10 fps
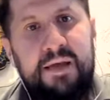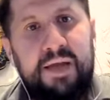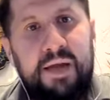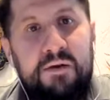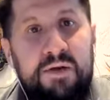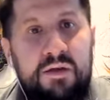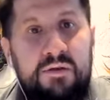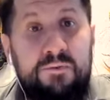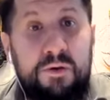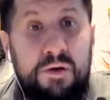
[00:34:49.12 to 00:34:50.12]
They are looking
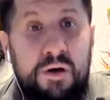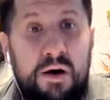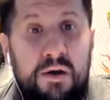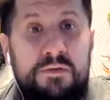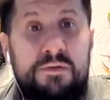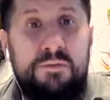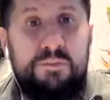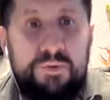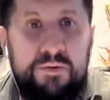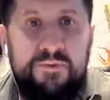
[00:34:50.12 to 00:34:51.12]
for God to
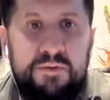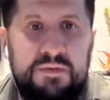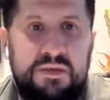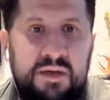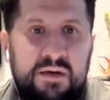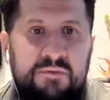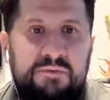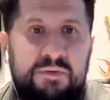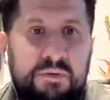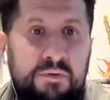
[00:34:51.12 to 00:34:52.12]
prove himself
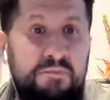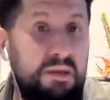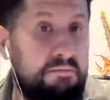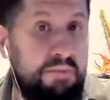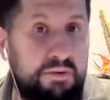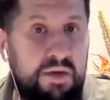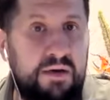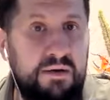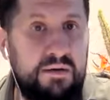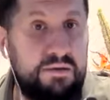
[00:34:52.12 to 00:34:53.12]
through
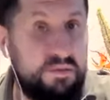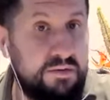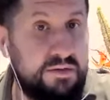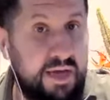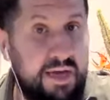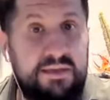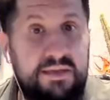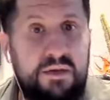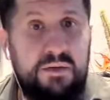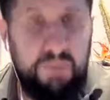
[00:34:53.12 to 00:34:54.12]
miracles, to signs
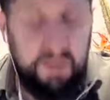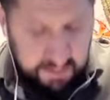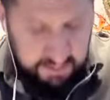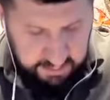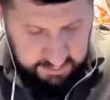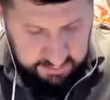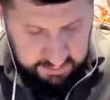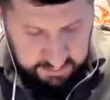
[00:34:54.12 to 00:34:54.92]
and wonders.